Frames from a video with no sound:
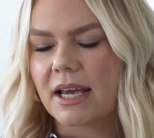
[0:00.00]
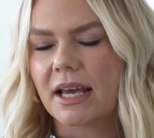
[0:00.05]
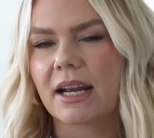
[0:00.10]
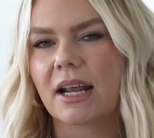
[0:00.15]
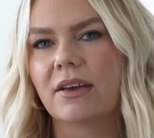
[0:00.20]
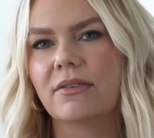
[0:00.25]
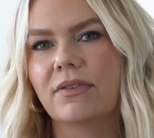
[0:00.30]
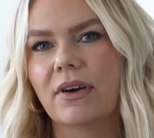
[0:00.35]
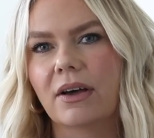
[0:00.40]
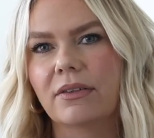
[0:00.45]
and
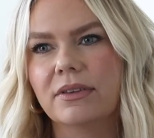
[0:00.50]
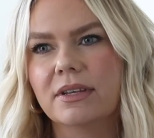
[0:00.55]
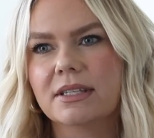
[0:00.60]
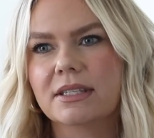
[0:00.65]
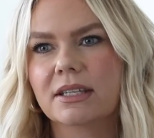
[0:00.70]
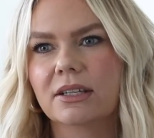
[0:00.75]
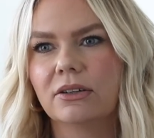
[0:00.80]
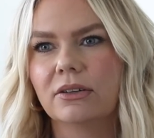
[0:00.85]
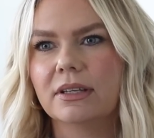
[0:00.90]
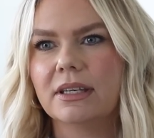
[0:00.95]
I found
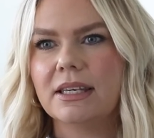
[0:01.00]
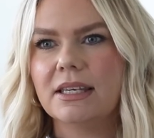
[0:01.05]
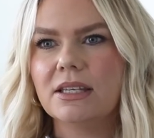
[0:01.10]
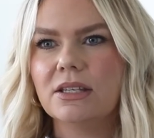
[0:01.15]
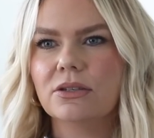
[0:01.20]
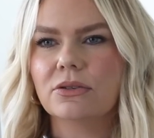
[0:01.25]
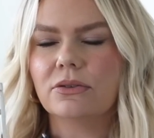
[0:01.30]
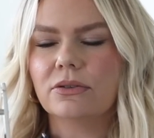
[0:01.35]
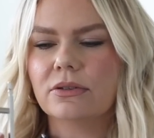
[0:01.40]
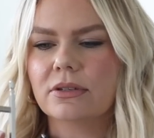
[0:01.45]
these little
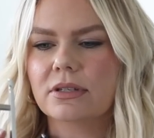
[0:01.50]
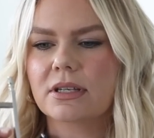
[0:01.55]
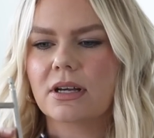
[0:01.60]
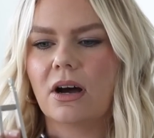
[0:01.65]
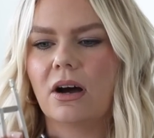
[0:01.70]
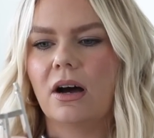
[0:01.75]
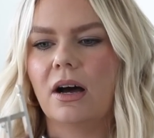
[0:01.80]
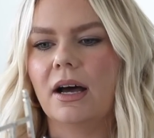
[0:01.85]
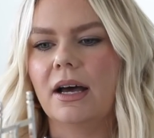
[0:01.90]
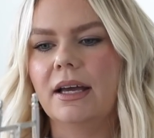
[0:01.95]
easels
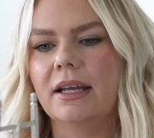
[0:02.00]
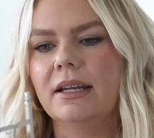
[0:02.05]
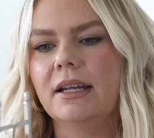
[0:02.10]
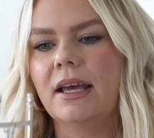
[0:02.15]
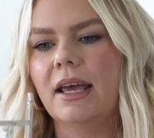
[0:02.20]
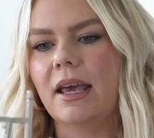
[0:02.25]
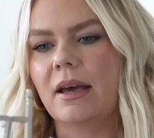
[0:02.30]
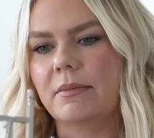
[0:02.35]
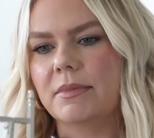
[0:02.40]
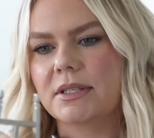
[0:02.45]
on
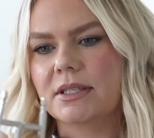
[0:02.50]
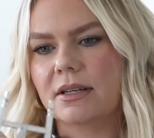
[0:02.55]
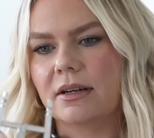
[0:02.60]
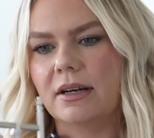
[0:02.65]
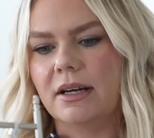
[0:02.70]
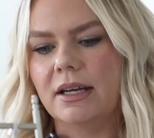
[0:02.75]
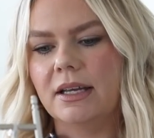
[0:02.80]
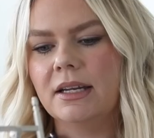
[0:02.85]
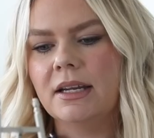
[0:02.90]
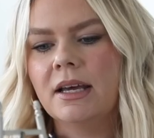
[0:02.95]

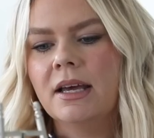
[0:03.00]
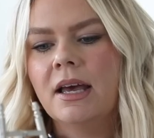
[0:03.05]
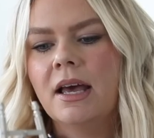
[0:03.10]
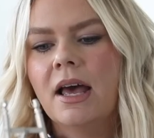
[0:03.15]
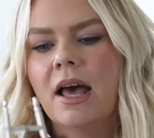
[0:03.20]
Amazon